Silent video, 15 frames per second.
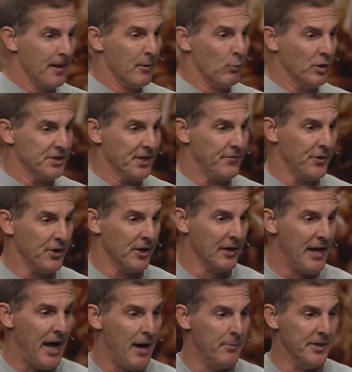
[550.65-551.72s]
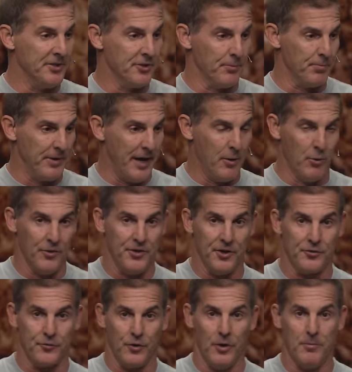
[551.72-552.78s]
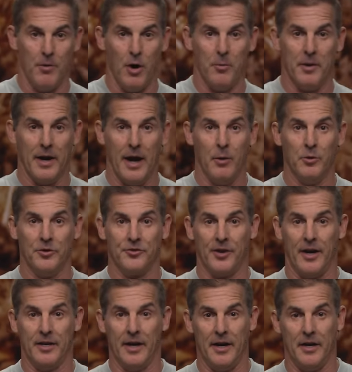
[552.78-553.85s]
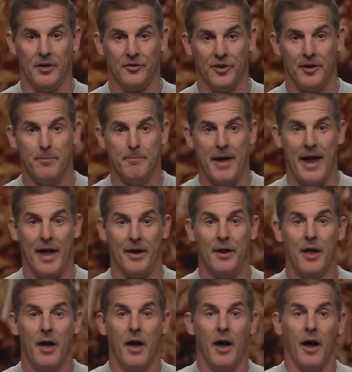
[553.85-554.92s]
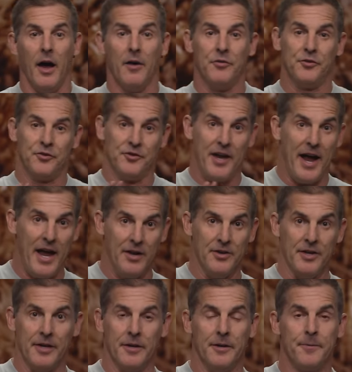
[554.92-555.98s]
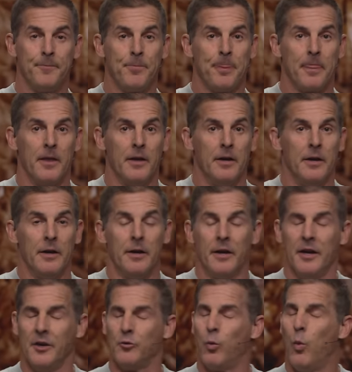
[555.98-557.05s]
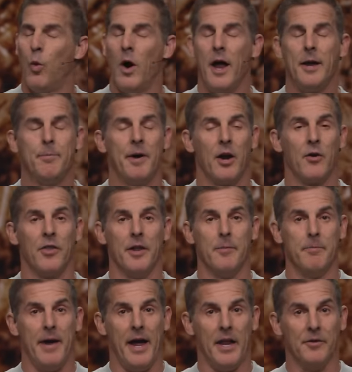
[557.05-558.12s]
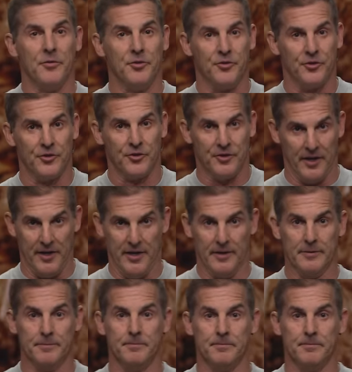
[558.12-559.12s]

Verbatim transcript: which, if you can allow me to play with this for a moment, I would say, ladies, that a man of standing is way better than a man of sitting,